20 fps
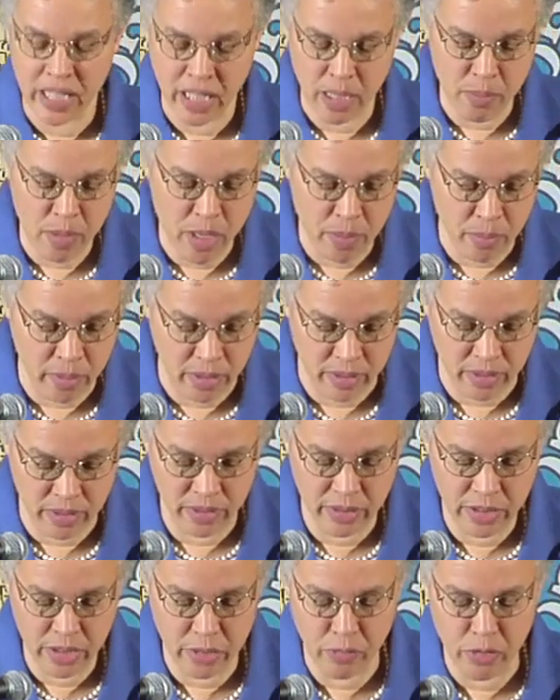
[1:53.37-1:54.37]
commitment
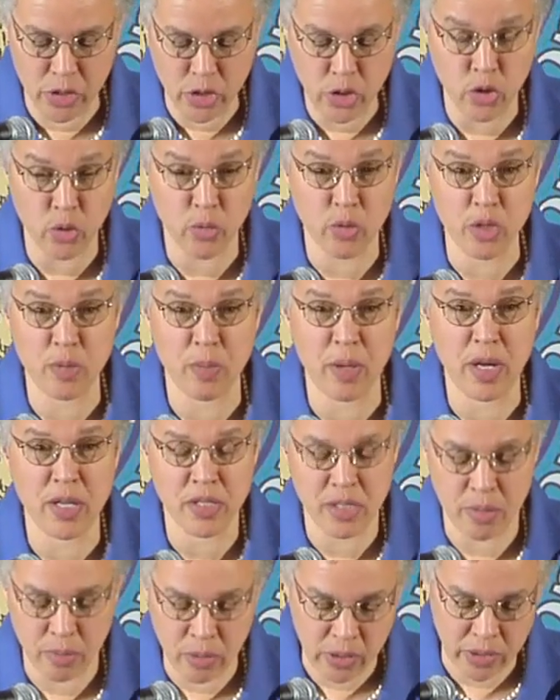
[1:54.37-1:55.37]
to fiscal
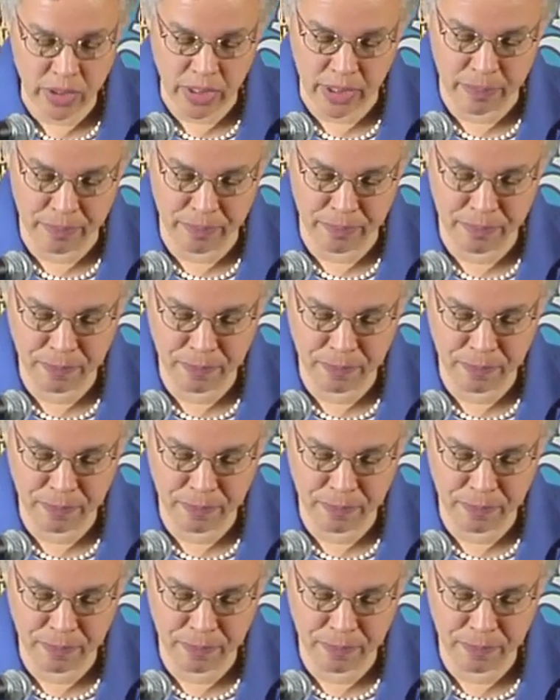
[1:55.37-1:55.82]
responsibility.